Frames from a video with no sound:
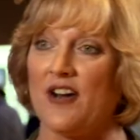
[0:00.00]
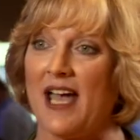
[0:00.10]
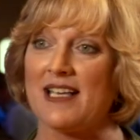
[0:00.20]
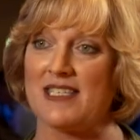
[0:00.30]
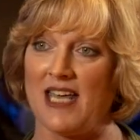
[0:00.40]

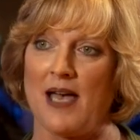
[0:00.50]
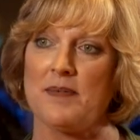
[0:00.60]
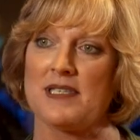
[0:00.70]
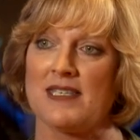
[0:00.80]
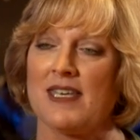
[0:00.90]
next step
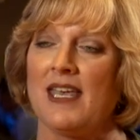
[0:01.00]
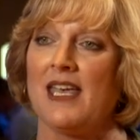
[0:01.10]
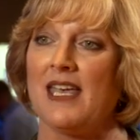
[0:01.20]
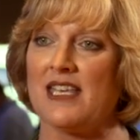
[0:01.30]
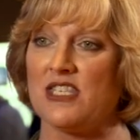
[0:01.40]

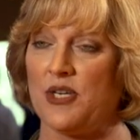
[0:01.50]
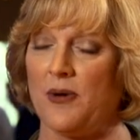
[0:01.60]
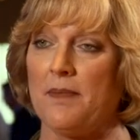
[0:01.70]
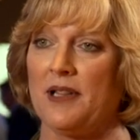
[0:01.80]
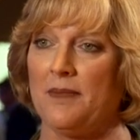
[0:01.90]
is to
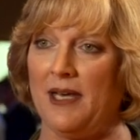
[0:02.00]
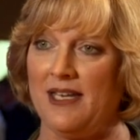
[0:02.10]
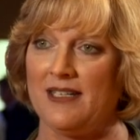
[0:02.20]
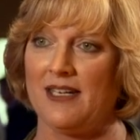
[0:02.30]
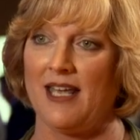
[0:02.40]

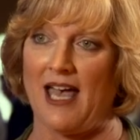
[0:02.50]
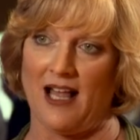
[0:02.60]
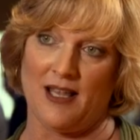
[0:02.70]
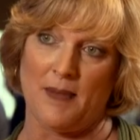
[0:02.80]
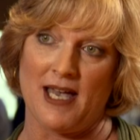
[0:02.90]
implement
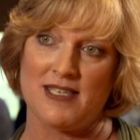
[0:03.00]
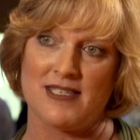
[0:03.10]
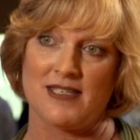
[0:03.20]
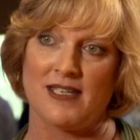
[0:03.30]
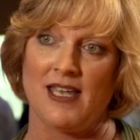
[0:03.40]
L M
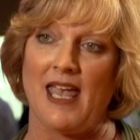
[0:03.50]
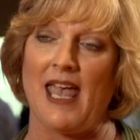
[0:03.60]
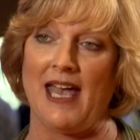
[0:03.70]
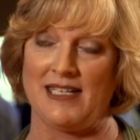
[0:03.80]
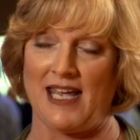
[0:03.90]
S
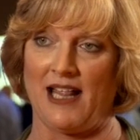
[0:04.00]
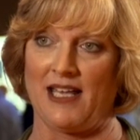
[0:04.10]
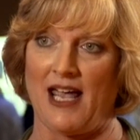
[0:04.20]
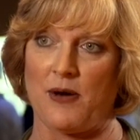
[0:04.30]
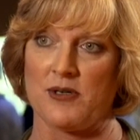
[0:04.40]
and
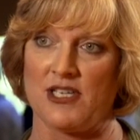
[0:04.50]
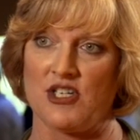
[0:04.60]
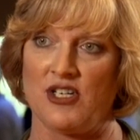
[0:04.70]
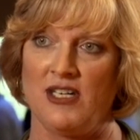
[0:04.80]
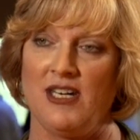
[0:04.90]
talent
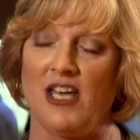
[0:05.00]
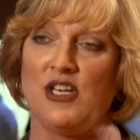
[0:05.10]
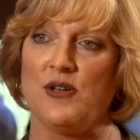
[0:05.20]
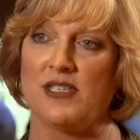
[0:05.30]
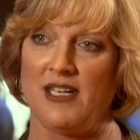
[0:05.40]
acquisition, and
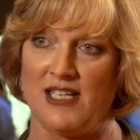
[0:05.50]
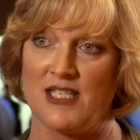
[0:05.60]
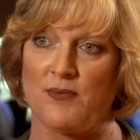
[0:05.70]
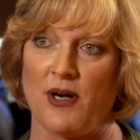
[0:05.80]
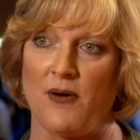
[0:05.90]
use an N
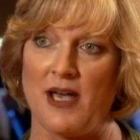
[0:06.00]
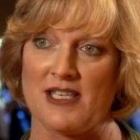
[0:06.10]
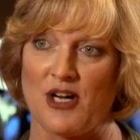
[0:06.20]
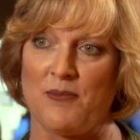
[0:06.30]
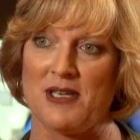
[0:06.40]
SPRO
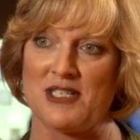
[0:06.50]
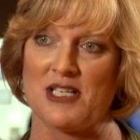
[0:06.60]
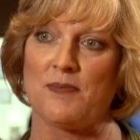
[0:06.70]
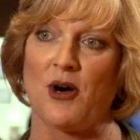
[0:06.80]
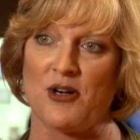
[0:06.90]
as our
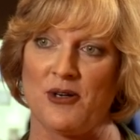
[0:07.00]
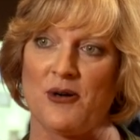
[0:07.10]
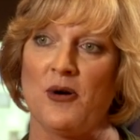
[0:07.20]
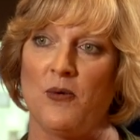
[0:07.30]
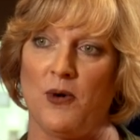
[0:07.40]
business
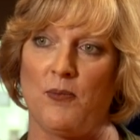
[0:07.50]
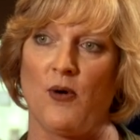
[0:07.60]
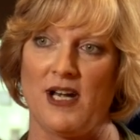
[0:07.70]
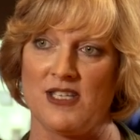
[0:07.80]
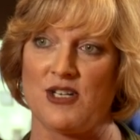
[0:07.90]
partner will
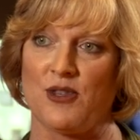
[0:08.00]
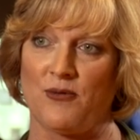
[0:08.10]
point us to the